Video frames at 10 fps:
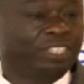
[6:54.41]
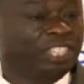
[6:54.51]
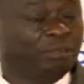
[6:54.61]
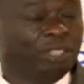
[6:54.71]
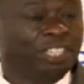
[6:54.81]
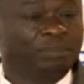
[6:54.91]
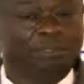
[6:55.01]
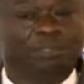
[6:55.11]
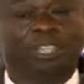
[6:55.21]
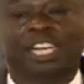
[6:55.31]
President
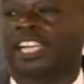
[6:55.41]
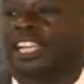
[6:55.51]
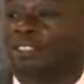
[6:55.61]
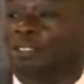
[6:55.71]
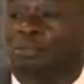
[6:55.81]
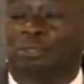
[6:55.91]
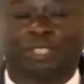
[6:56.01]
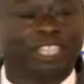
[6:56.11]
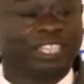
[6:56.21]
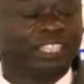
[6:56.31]
William Ruto, I, and all of
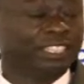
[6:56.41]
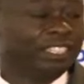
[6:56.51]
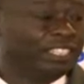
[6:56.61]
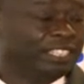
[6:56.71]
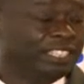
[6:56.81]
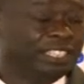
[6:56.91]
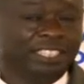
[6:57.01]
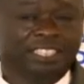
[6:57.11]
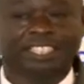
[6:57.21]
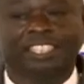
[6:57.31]
you here,
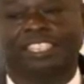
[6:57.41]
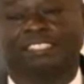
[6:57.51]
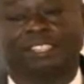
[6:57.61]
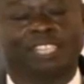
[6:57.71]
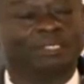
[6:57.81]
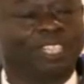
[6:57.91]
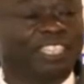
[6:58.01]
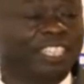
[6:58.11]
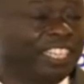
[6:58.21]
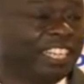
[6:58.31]
we are not
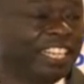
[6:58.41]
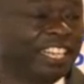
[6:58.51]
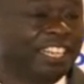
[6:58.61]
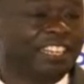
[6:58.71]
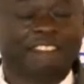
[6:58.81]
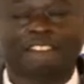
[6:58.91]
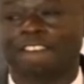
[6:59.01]
getting any younger.